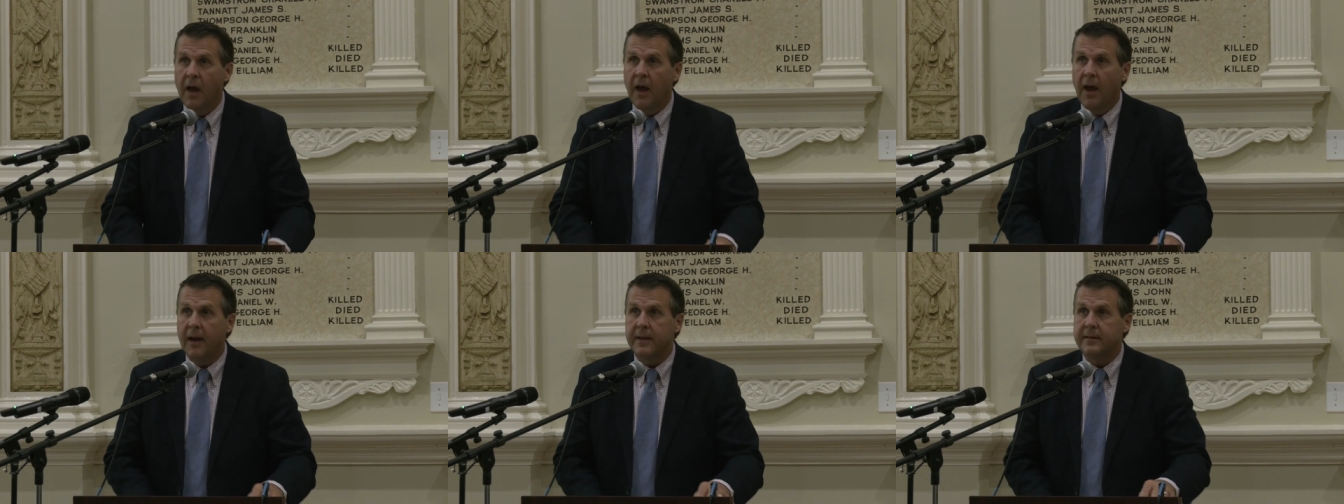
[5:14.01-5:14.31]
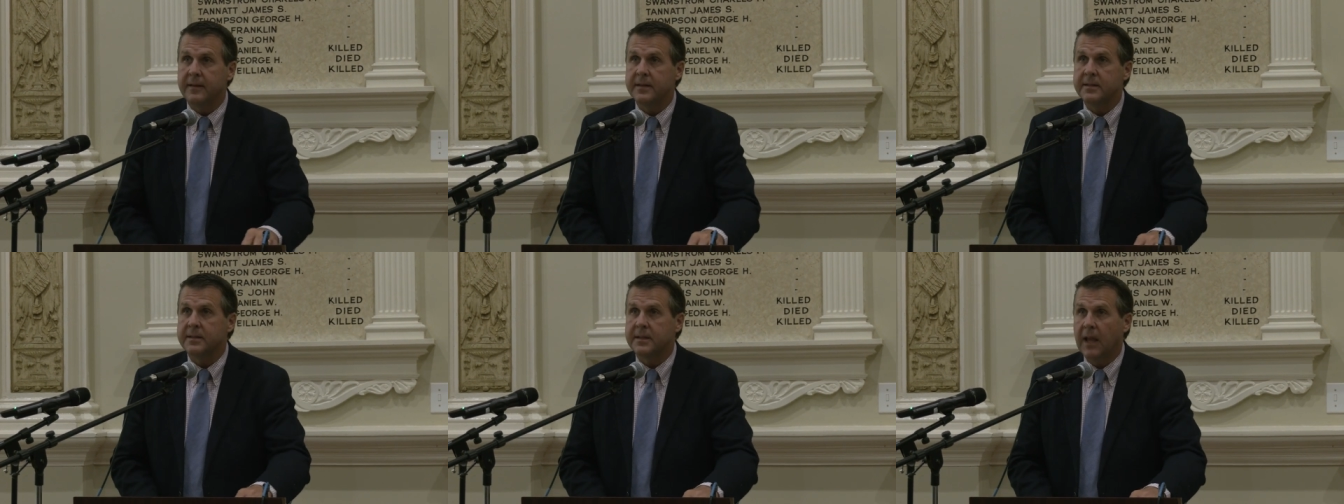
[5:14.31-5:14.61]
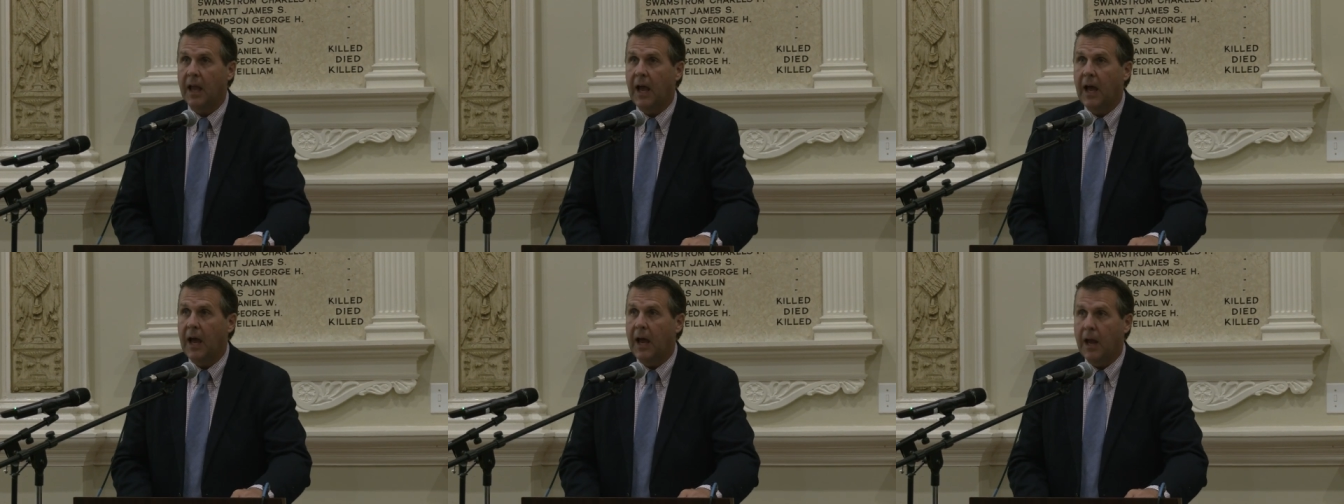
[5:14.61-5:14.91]
At this
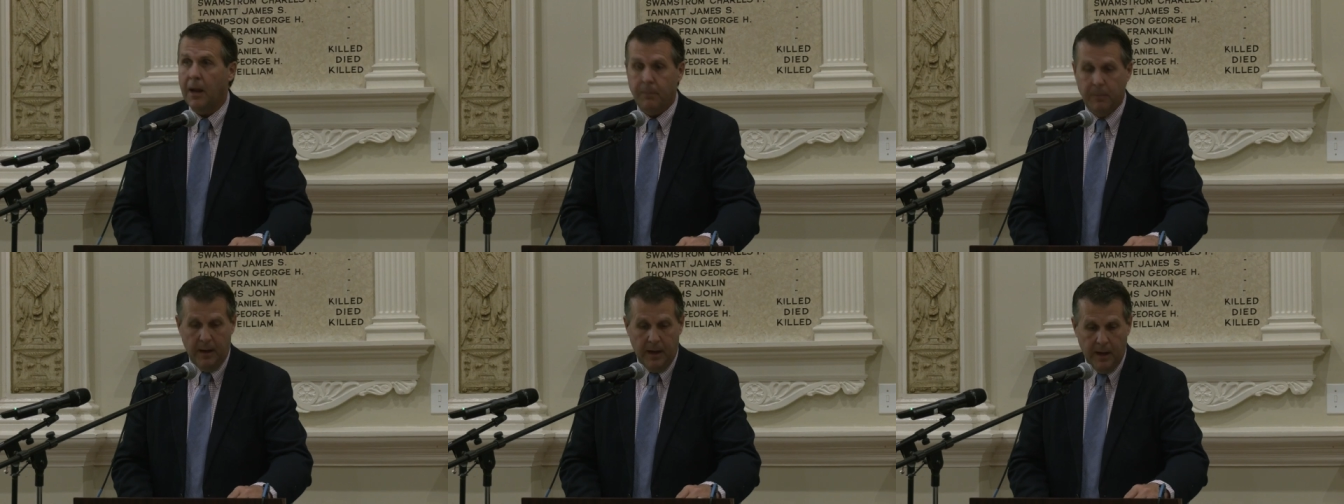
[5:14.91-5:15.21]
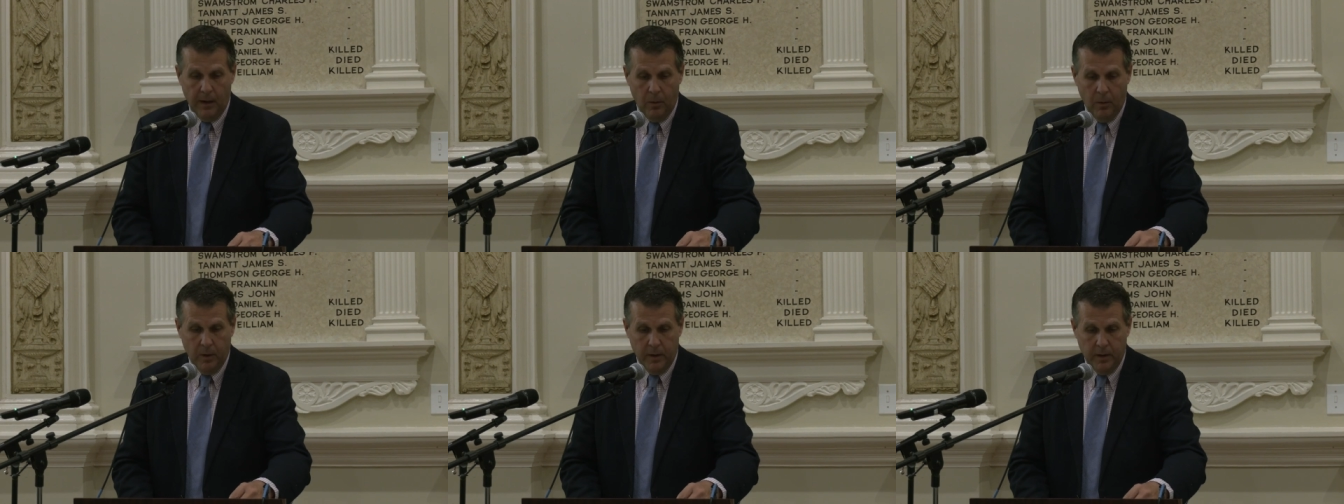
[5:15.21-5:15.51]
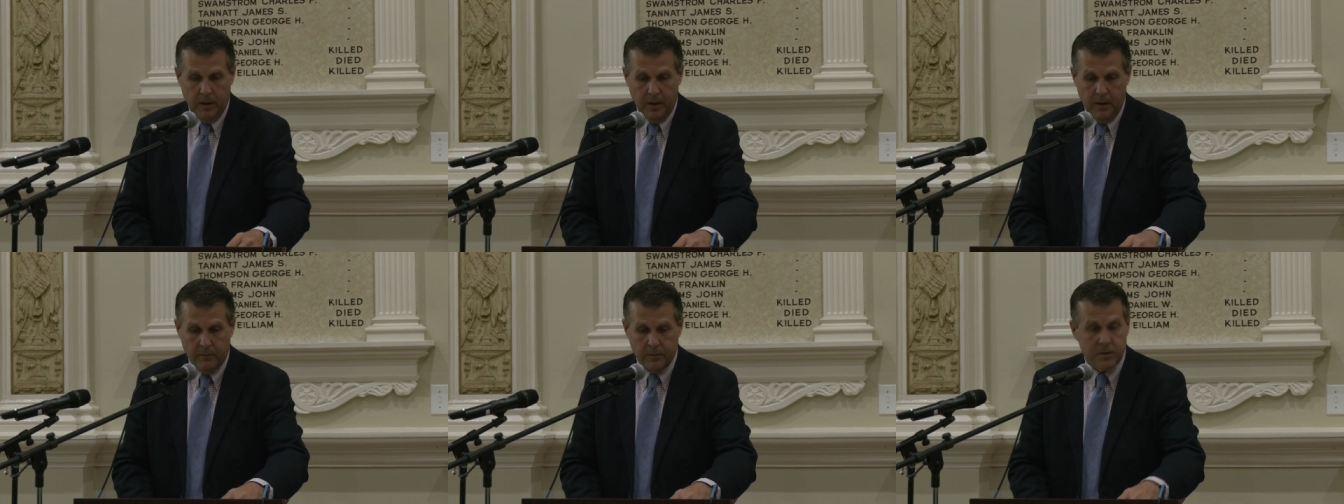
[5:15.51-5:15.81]
time, I would
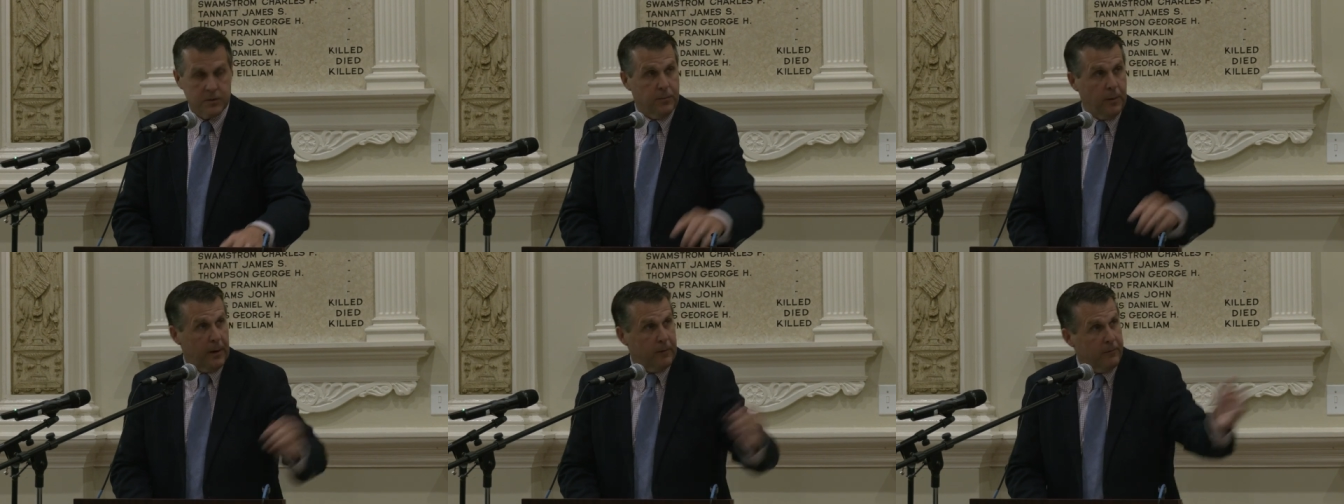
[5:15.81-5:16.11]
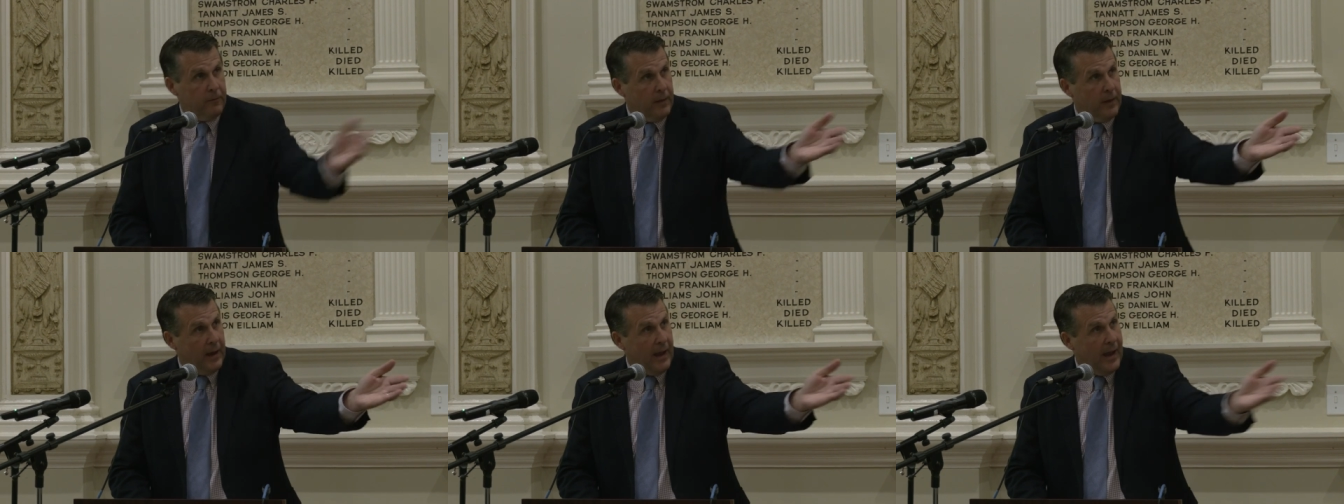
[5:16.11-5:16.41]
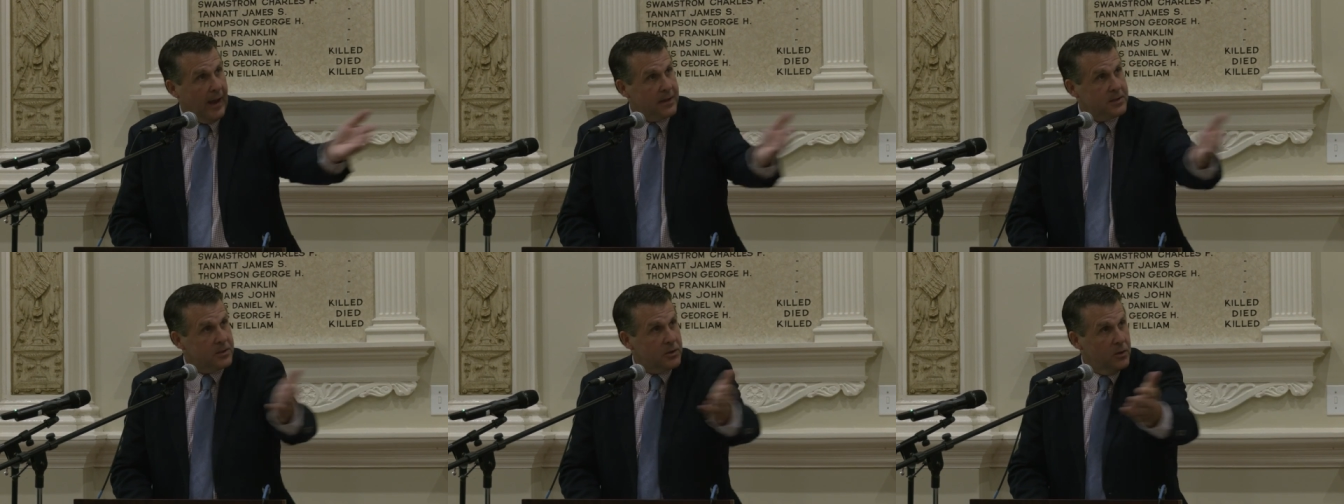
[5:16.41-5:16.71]
uh, respectfully ask